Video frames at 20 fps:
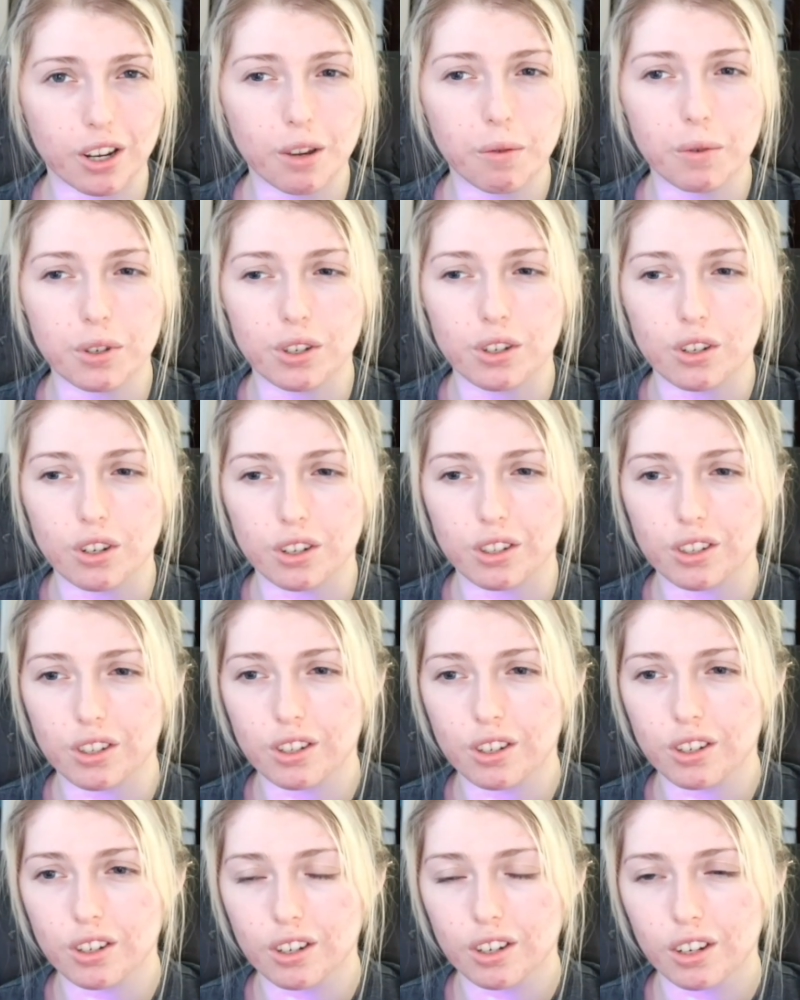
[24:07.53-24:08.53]
It was
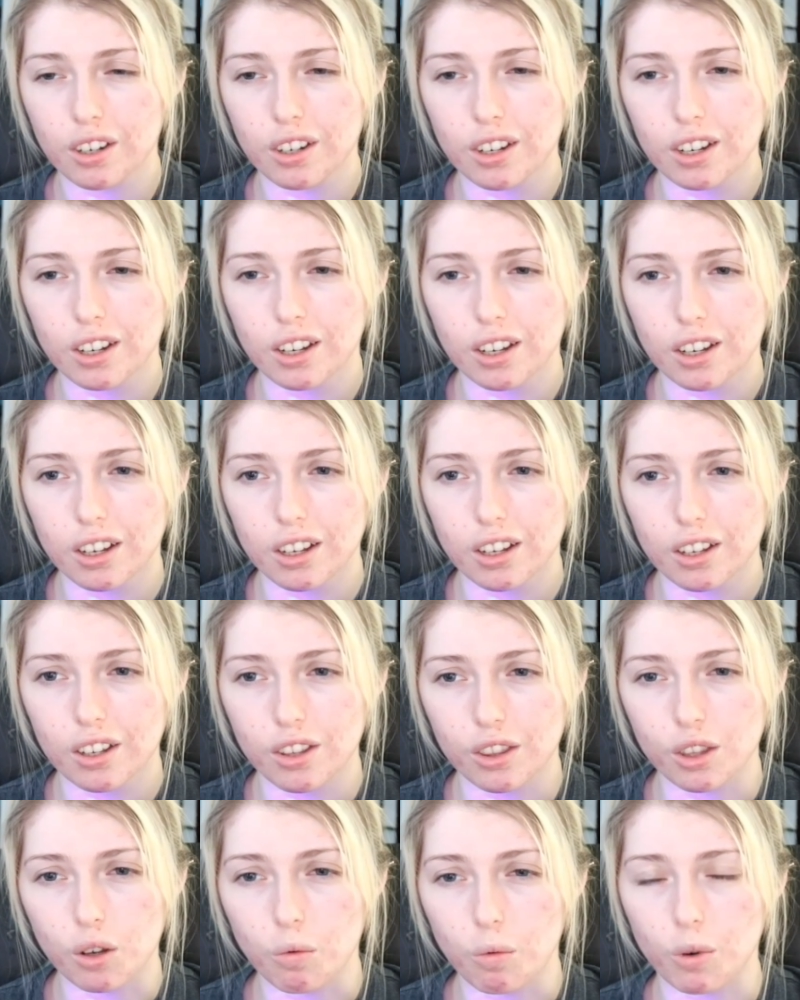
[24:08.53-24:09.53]
just
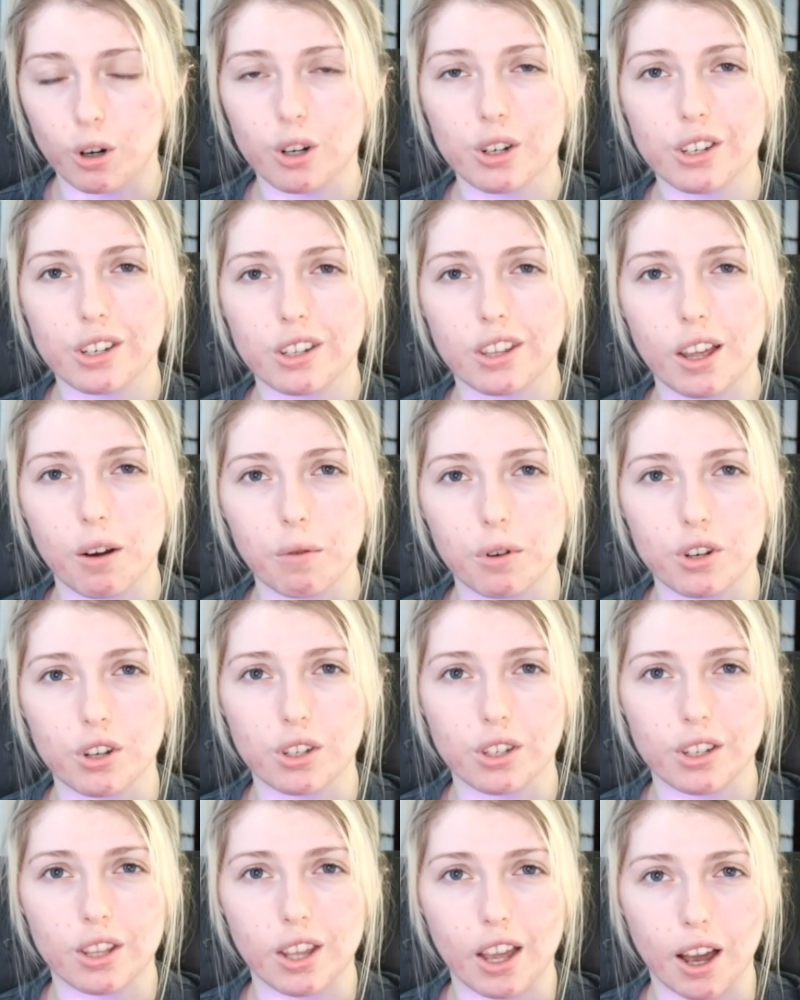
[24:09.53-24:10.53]
the worst. They were
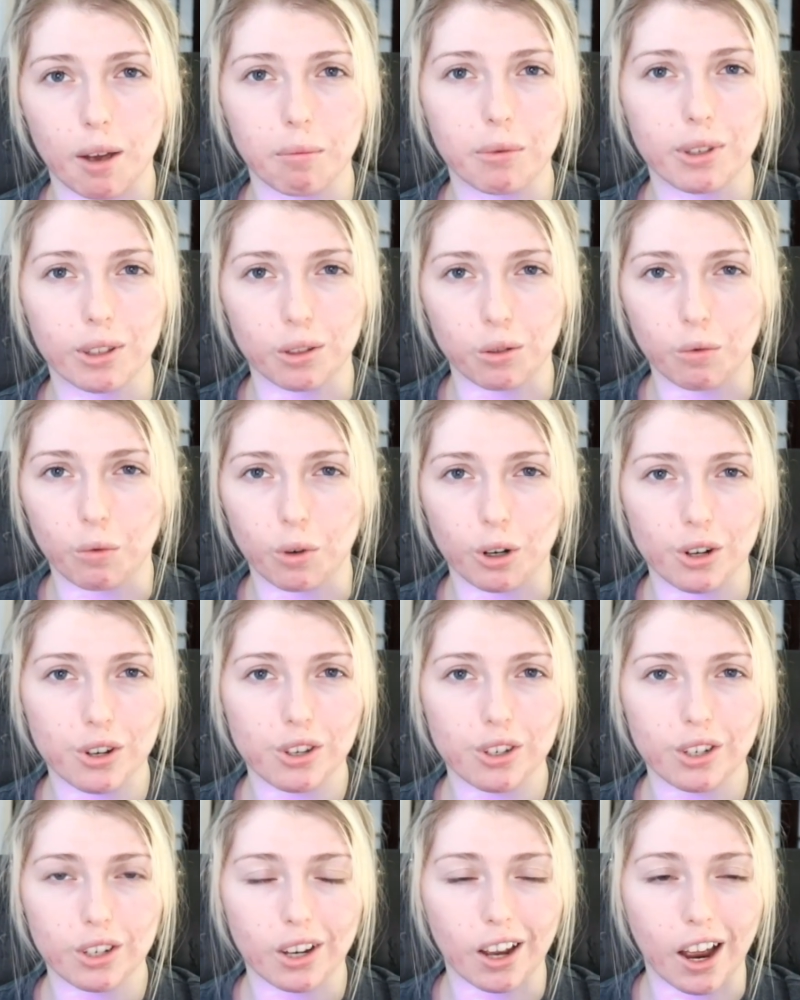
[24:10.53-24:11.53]
just the absolute
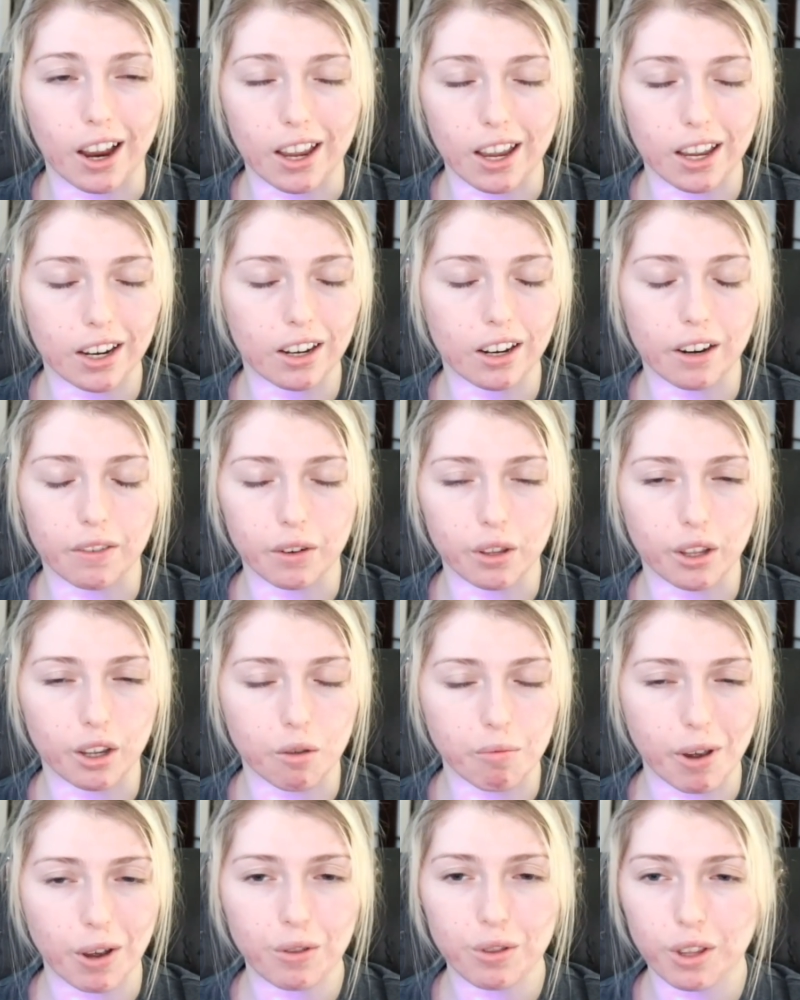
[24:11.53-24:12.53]
worst. I hated everything
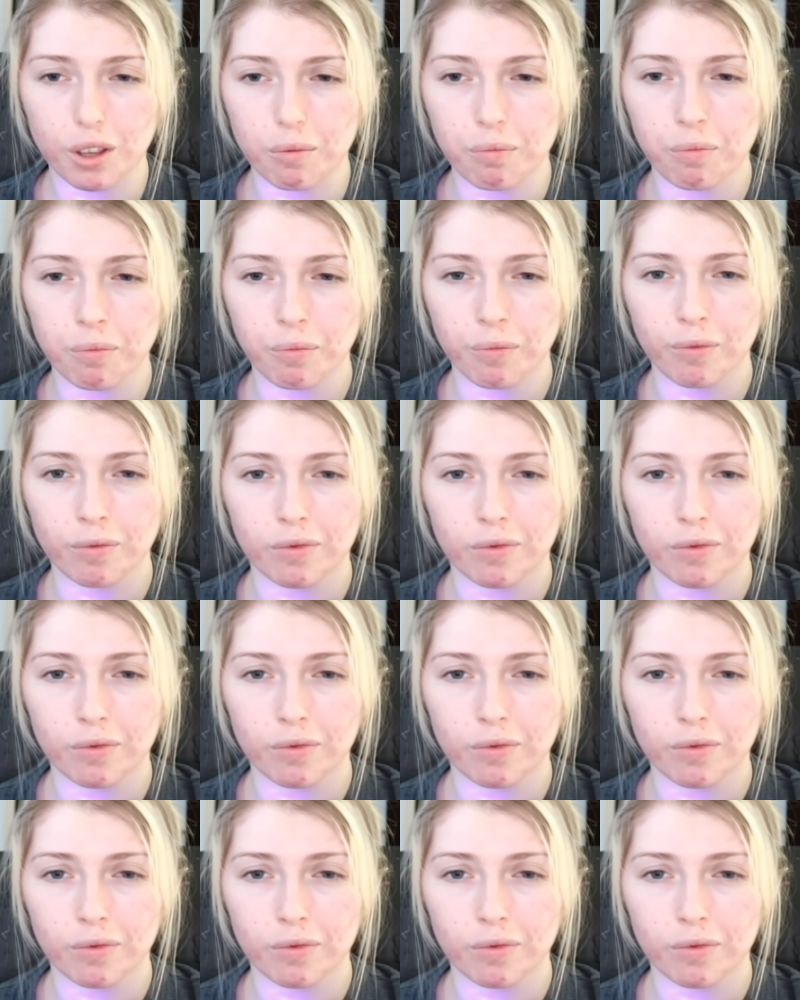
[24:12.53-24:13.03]
about them.